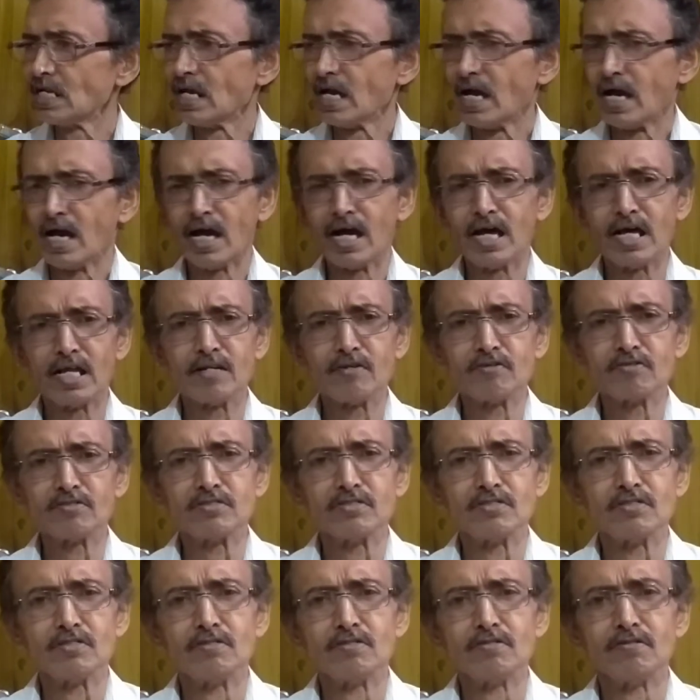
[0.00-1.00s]
and
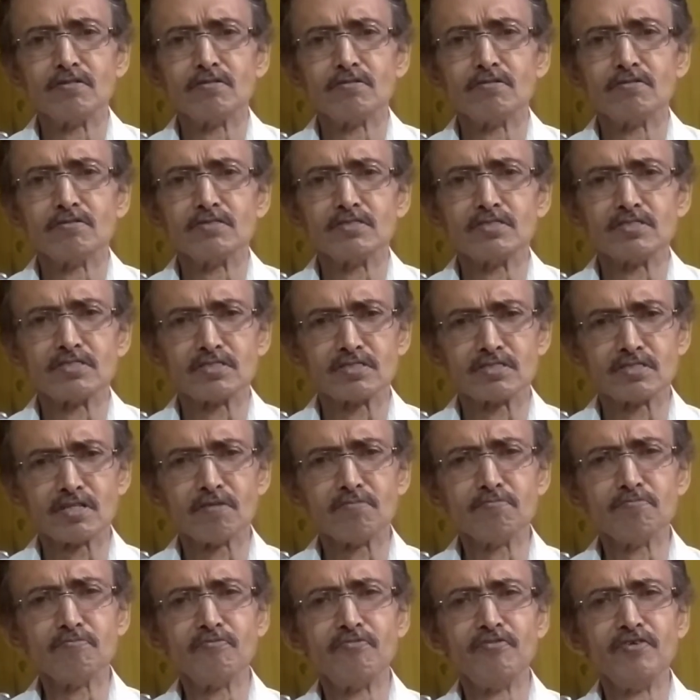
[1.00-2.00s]

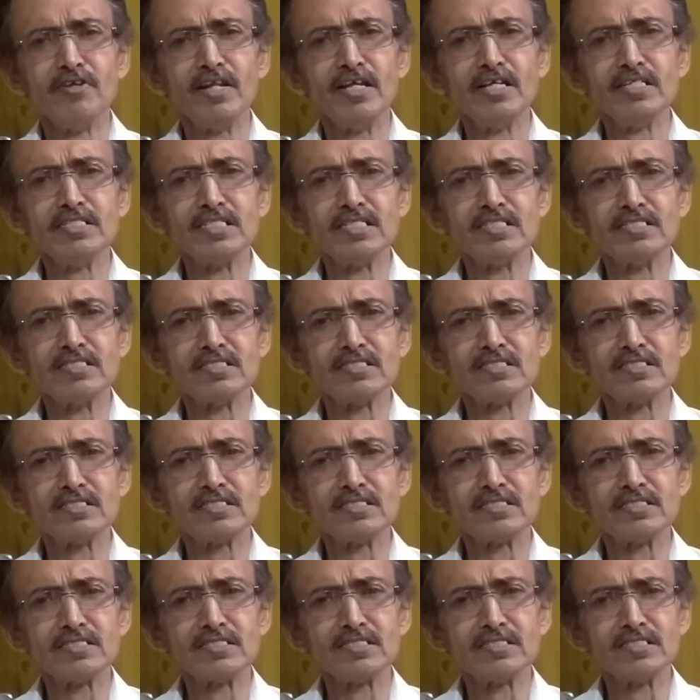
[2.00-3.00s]
some village and
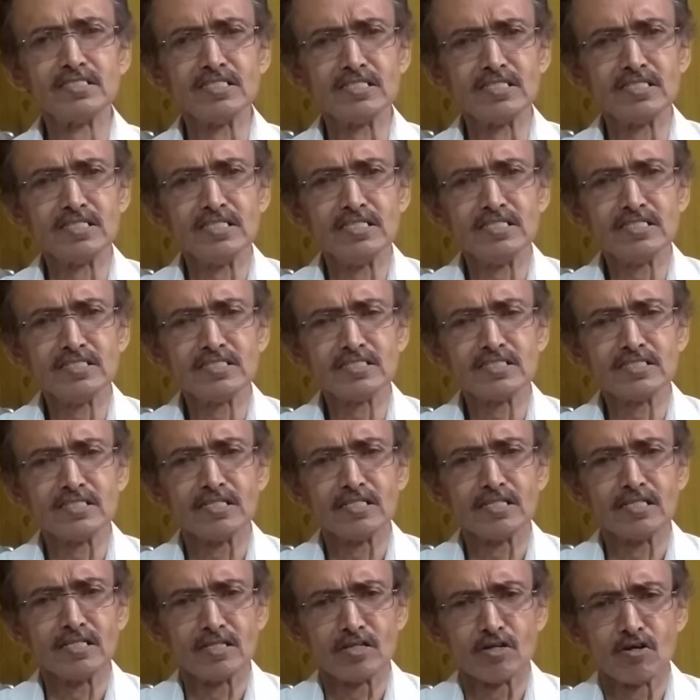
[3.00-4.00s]
cities
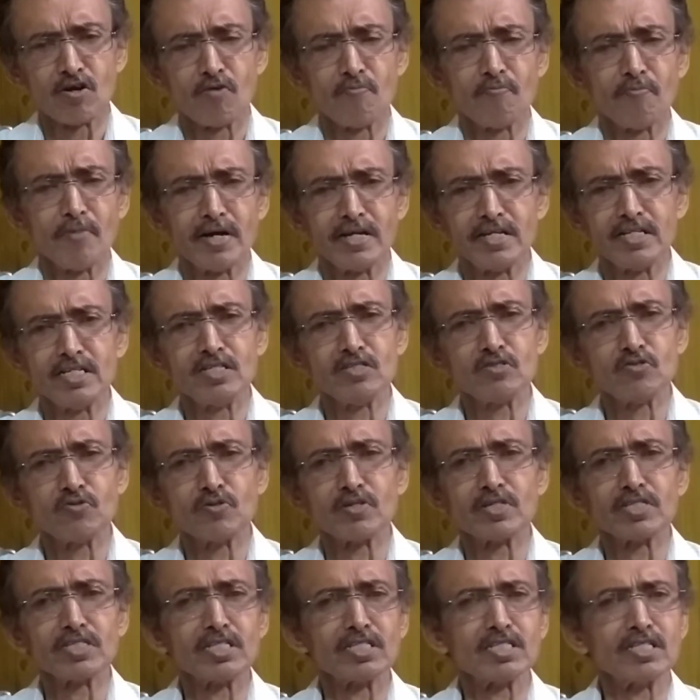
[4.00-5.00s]
combining
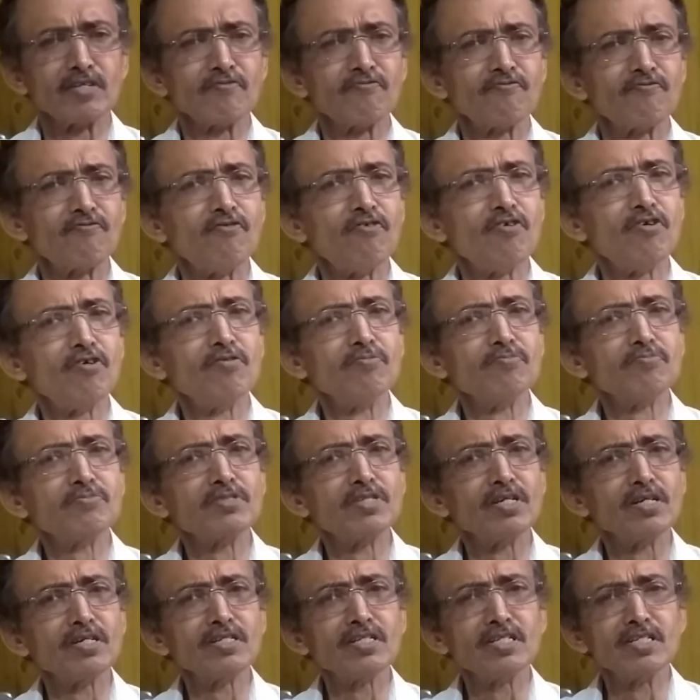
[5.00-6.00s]
together, they form
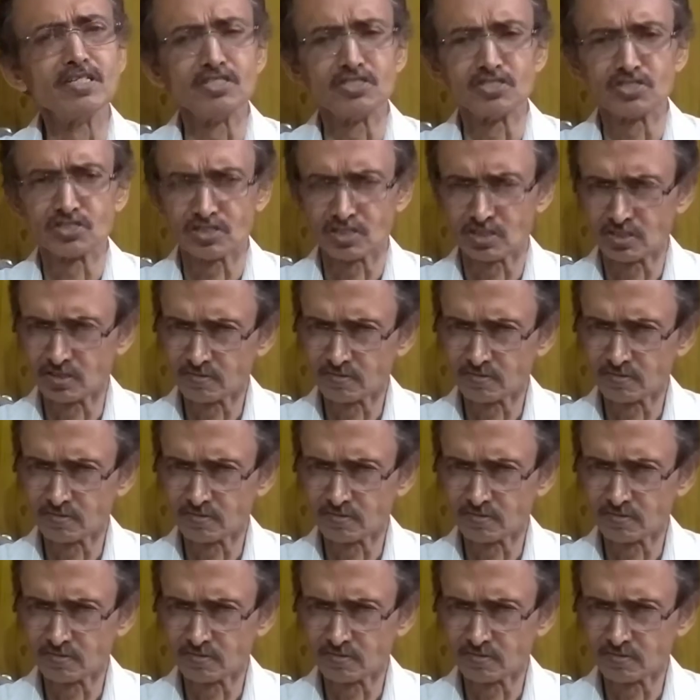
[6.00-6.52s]
the nation.